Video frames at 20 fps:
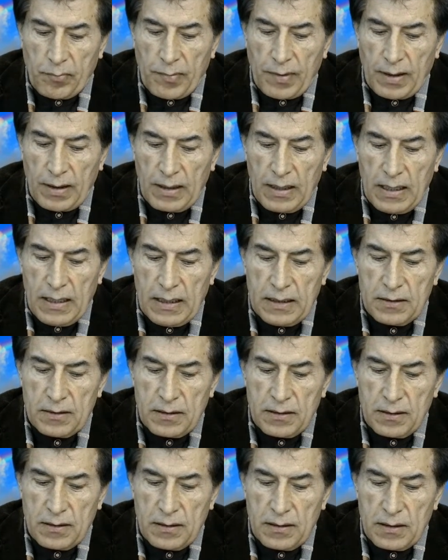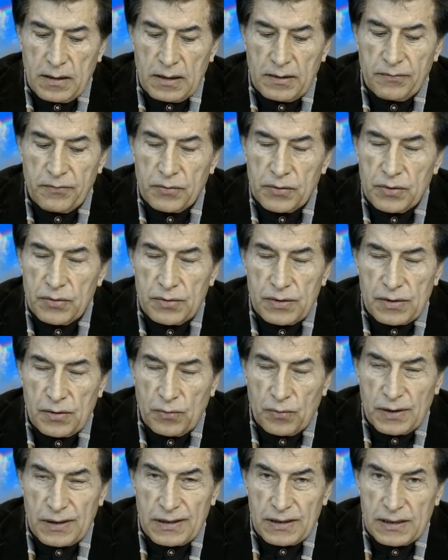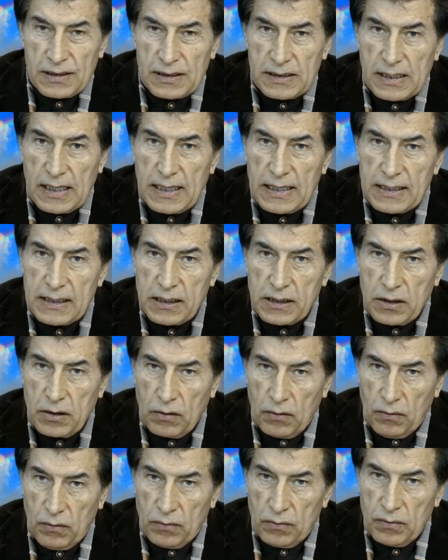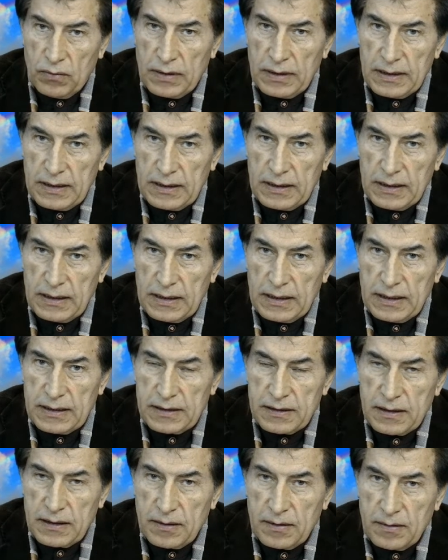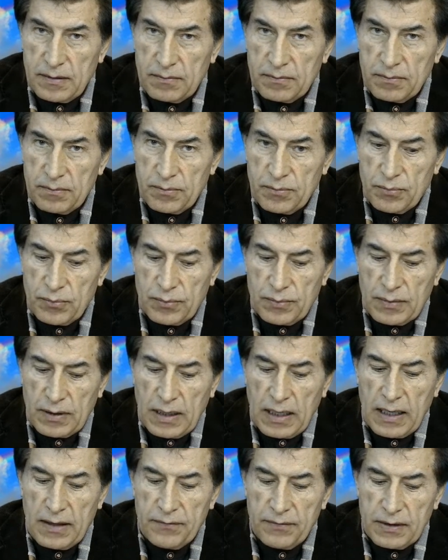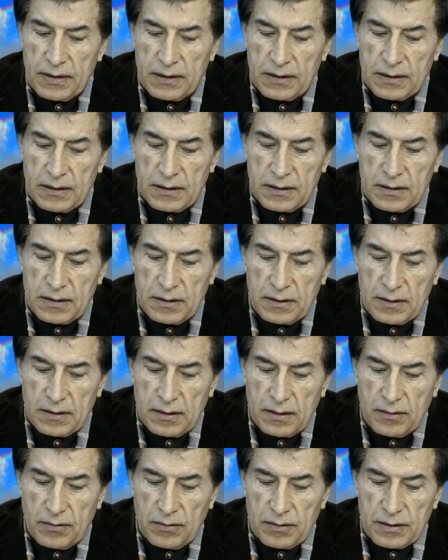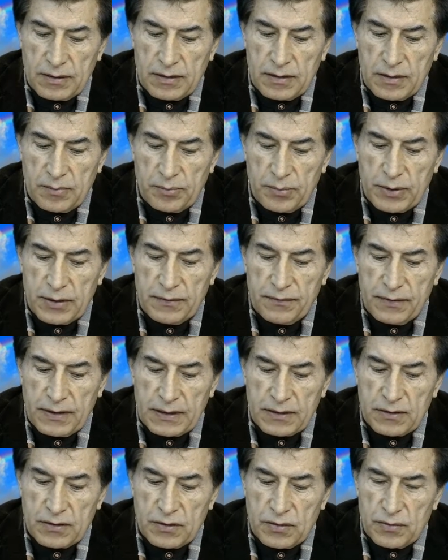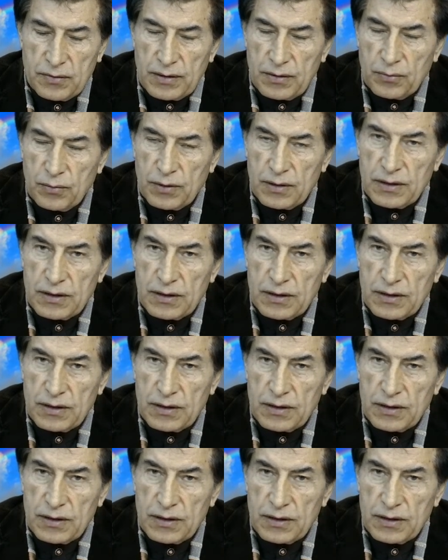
And if we use the word psycho as a hyphenated or prefix to the word